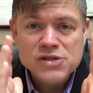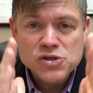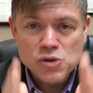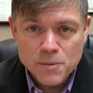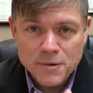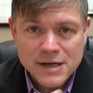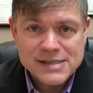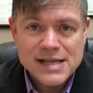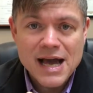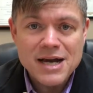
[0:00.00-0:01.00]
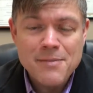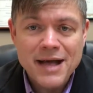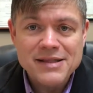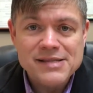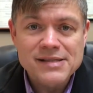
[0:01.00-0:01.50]
super excited
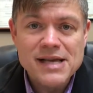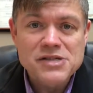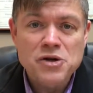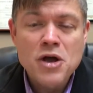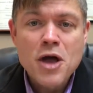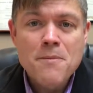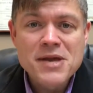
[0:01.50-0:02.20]
about this laser,